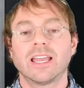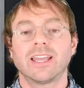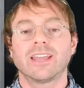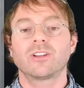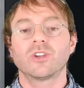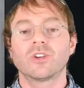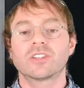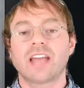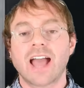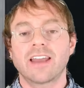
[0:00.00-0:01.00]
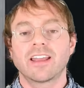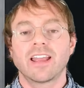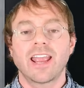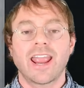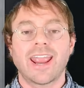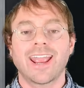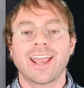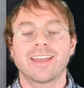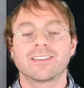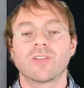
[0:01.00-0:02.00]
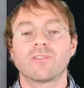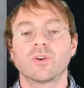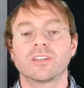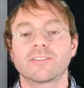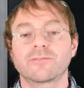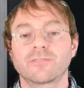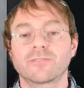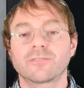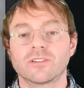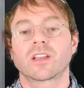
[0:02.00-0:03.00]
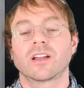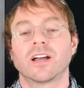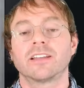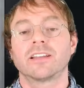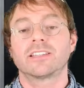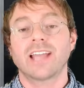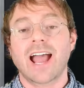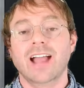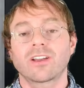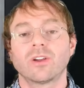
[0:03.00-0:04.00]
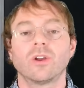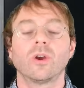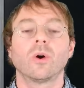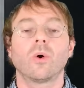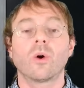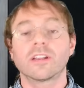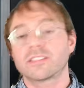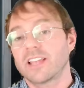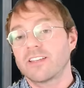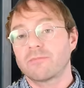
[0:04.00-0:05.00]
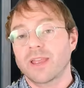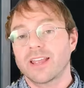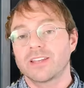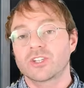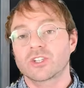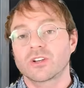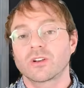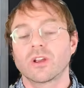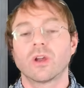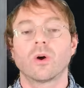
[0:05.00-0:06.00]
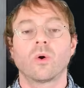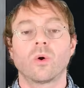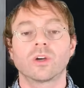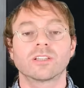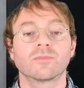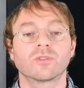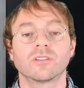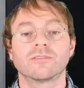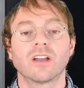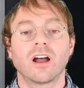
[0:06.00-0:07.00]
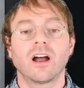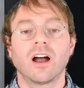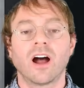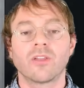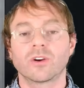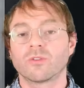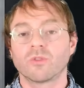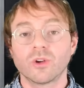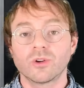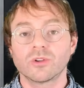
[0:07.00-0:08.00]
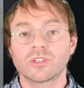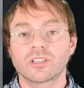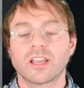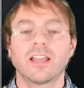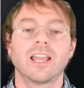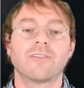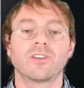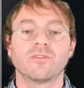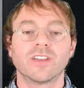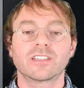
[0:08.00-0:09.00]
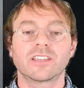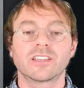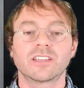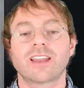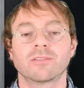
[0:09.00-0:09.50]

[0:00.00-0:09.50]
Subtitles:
It'll use that and give you a different attack or a safe page or some sort of other ruse if you visit from